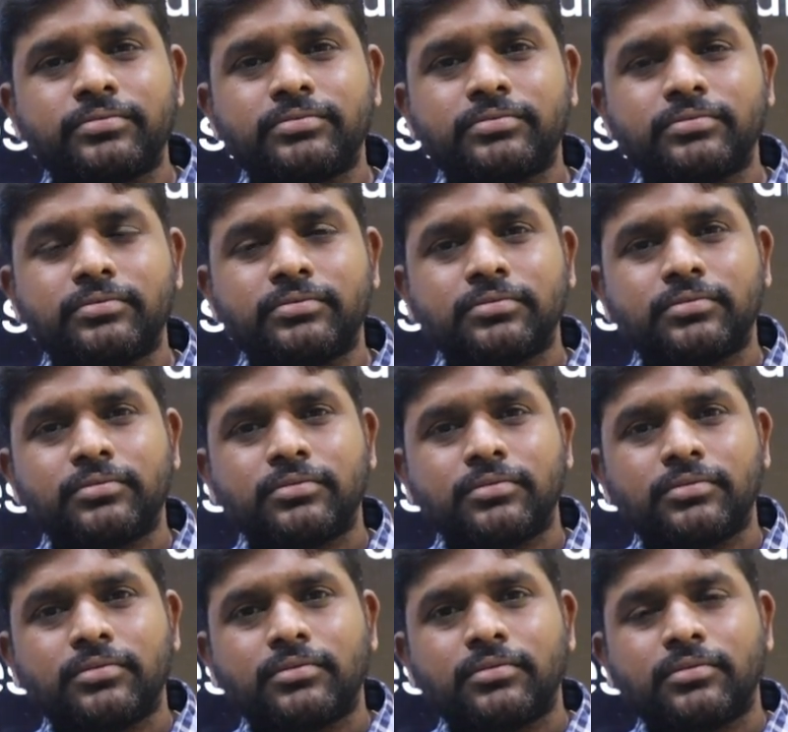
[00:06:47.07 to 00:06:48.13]

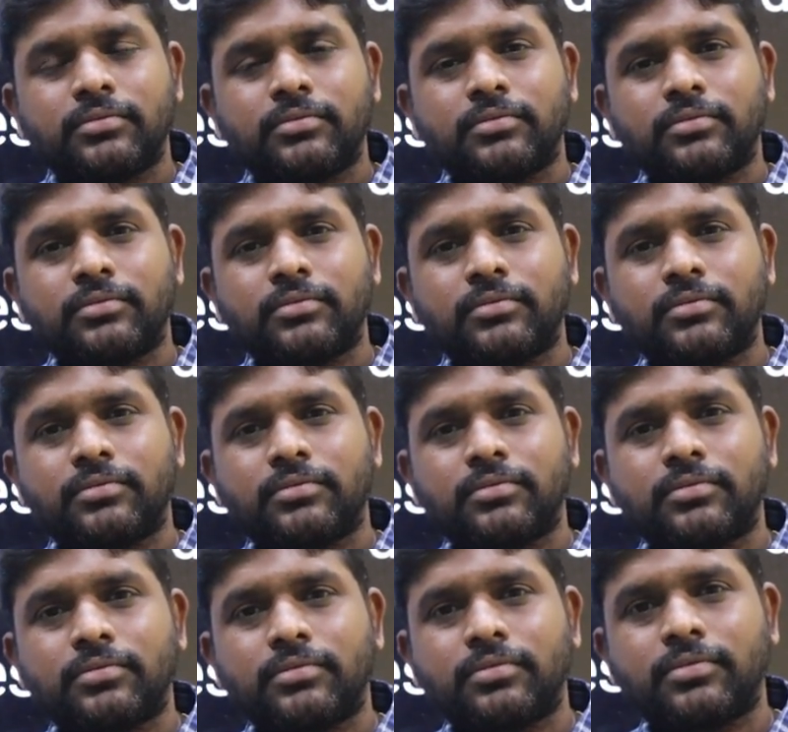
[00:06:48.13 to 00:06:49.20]

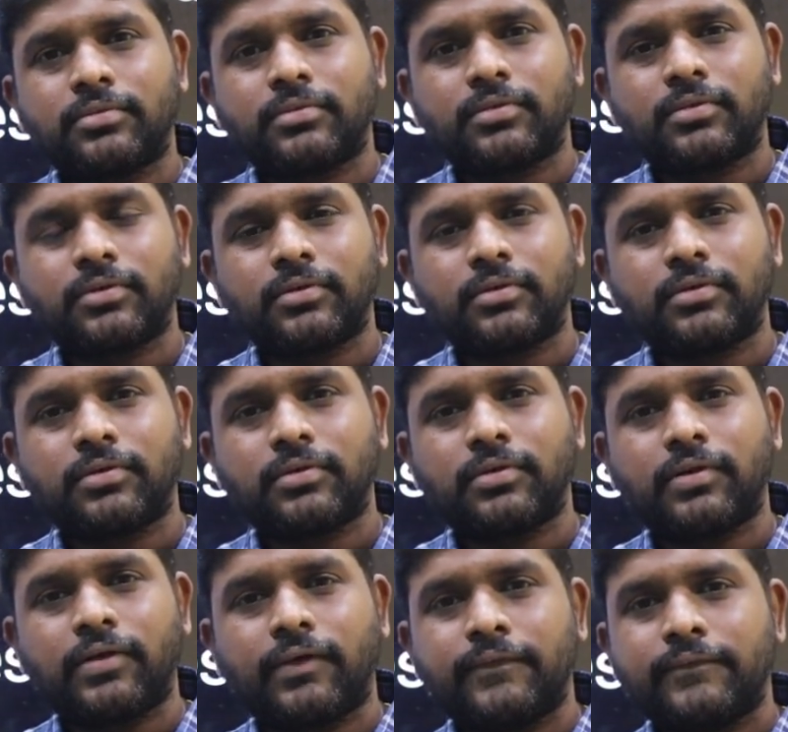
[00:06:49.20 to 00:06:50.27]

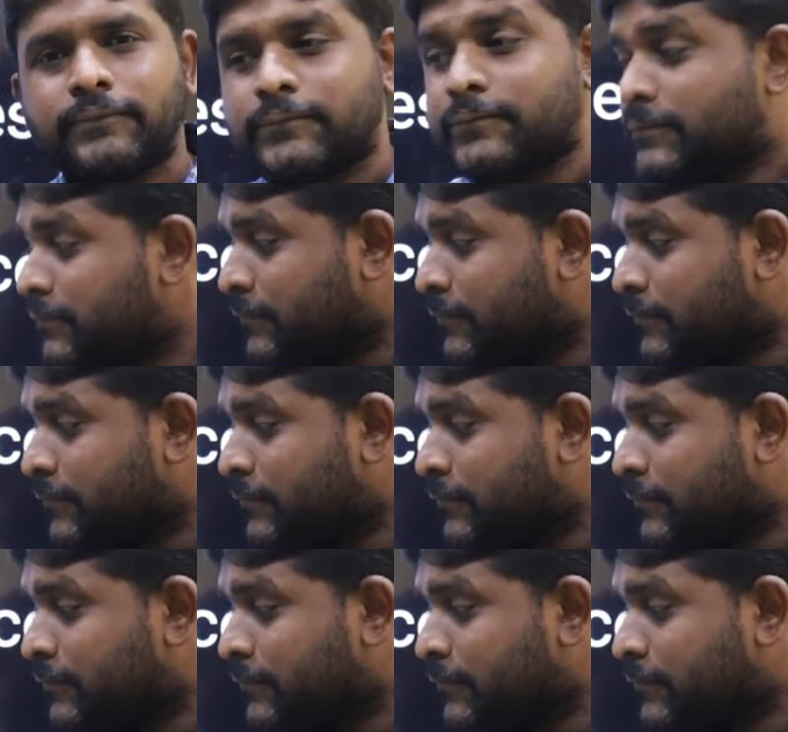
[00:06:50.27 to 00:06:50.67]
(no one is talking)